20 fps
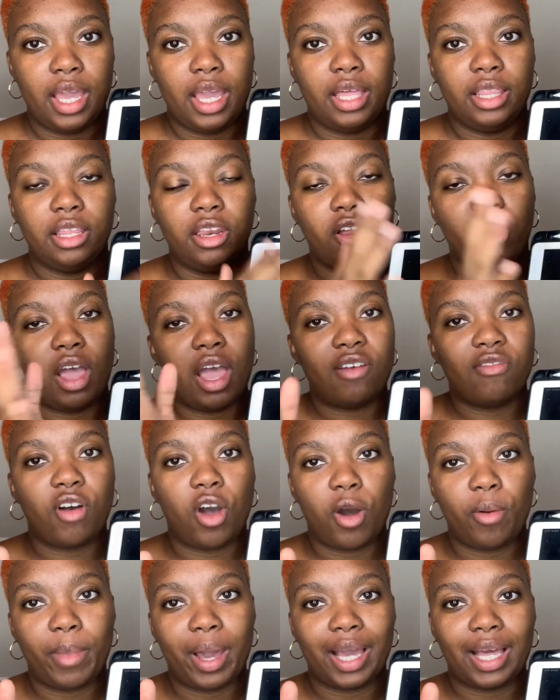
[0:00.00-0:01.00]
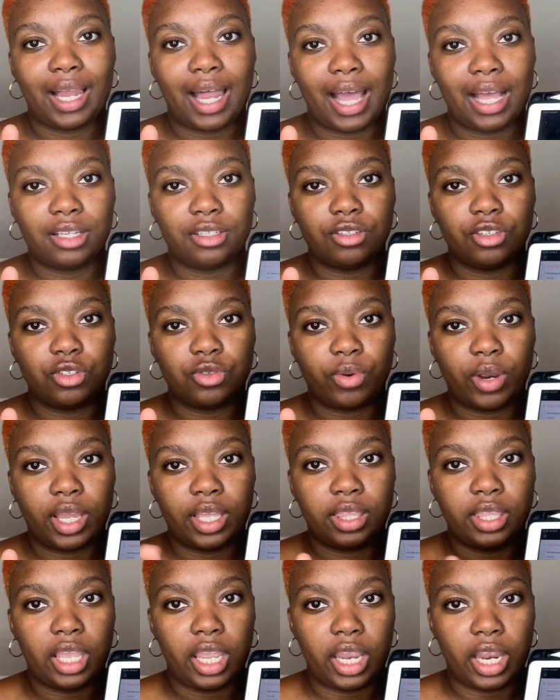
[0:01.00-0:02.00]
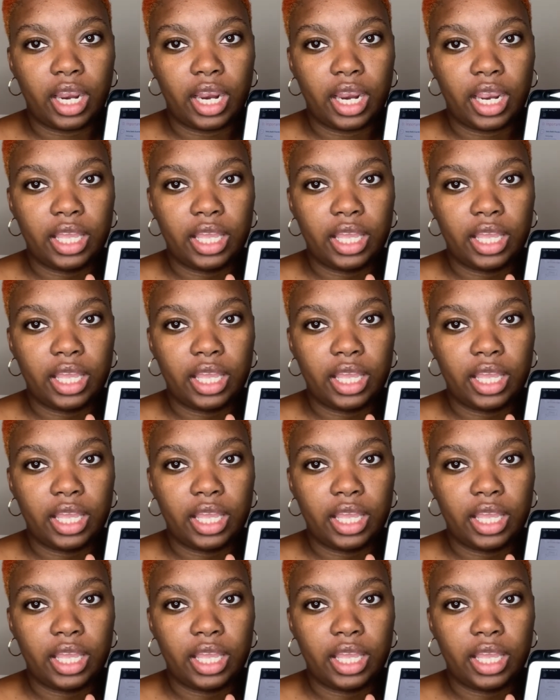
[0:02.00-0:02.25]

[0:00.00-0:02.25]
Then I'll have all my classes right there.